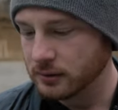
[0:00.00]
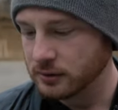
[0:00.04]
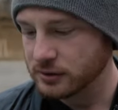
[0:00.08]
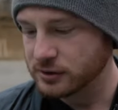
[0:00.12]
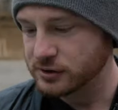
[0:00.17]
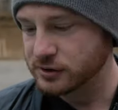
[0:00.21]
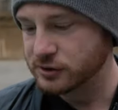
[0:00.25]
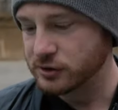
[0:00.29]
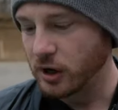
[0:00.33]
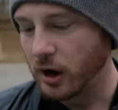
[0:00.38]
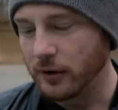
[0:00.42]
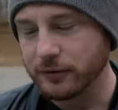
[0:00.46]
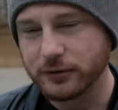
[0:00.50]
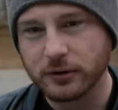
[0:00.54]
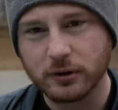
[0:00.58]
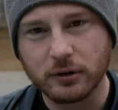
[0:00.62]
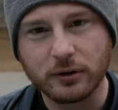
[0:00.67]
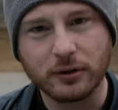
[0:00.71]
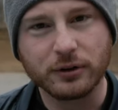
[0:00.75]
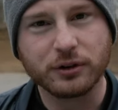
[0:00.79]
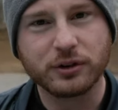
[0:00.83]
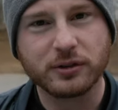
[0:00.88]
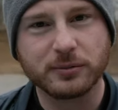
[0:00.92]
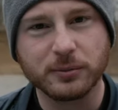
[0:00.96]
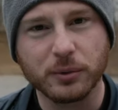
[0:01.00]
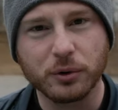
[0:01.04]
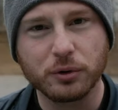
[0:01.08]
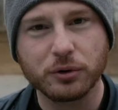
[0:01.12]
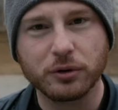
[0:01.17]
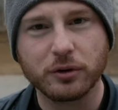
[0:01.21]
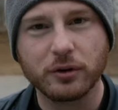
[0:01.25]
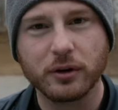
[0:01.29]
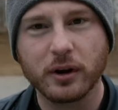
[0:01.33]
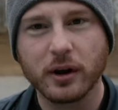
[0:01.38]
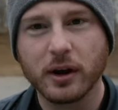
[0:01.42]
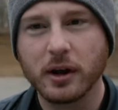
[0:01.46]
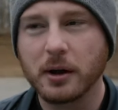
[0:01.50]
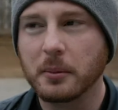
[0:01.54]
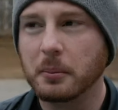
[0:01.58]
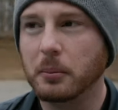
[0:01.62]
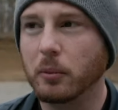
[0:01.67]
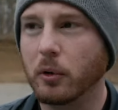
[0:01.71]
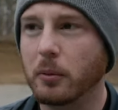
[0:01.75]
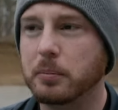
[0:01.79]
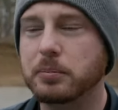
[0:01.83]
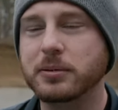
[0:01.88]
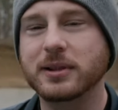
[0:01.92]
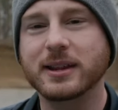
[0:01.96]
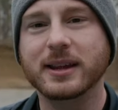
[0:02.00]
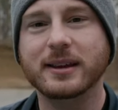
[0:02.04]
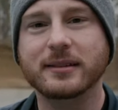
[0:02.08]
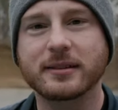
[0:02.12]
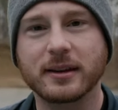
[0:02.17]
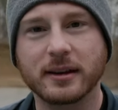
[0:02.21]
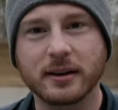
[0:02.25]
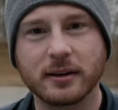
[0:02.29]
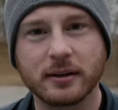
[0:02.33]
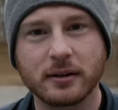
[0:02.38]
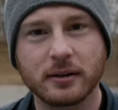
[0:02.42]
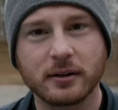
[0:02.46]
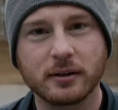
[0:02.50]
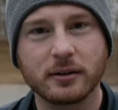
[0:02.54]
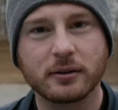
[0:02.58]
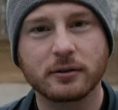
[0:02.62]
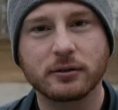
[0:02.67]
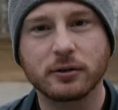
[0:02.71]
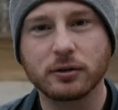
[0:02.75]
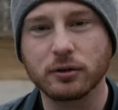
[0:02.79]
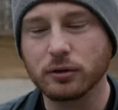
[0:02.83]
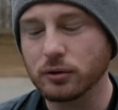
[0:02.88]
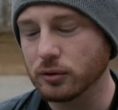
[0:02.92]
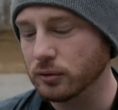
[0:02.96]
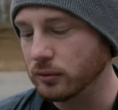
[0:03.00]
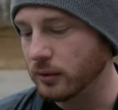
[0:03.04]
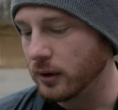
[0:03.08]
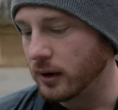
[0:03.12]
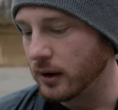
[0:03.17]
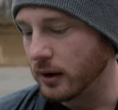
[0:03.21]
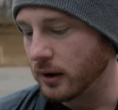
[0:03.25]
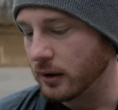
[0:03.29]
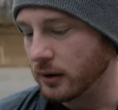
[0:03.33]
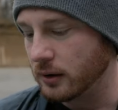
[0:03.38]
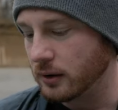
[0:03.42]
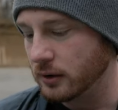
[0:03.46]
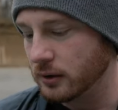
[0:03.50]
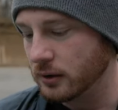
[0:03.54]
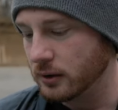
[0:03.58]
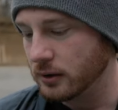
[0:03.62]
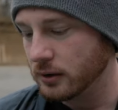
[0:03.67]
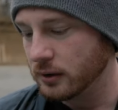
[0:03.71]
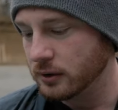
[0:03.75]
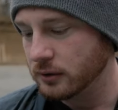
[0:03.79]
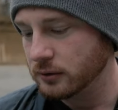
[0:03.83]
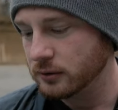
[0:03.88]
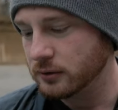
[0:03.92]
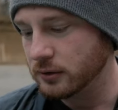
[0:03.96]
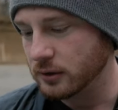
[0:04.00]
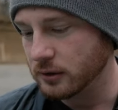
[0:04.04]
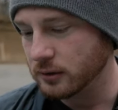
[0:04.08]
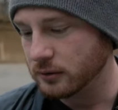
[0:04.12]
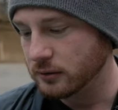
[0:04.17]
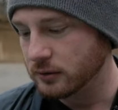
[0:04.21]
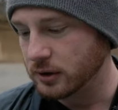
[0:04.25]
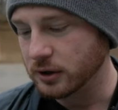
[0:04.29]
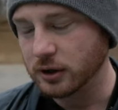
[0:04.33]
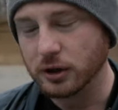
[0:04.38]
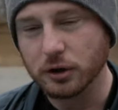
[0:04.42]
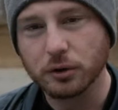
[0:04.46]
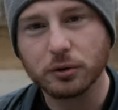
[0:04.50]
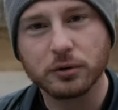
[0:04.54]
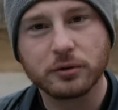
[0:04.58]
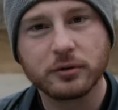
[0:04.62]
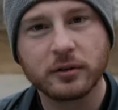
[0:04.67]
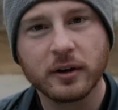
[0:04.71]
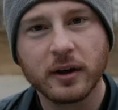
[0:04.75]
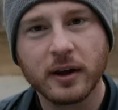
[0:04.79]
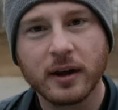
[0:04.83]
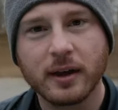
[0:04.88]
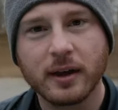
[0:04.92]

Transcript: softer, smoother, more pleasing to use